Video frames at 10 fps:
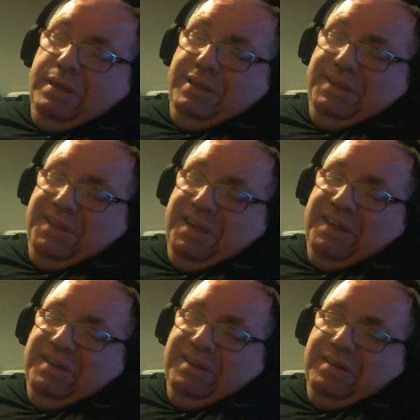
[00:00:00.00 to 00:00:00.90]

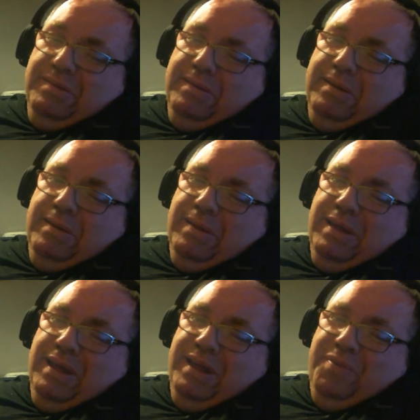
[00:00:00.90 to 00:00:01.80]
that
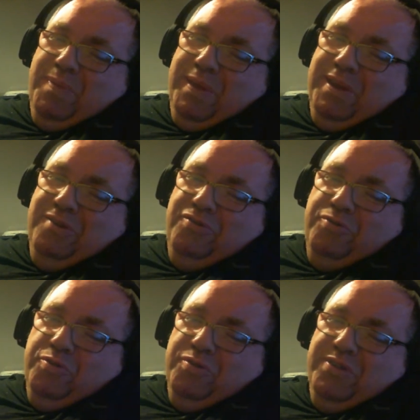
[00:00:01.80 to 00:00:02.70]

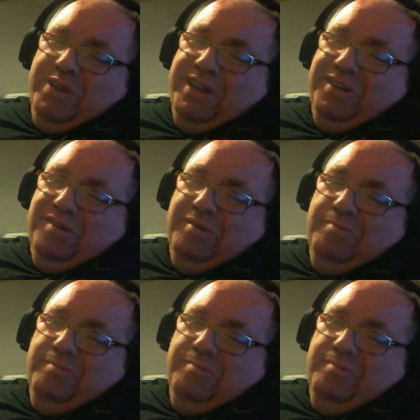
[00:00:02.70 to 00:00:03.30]
expenditure and that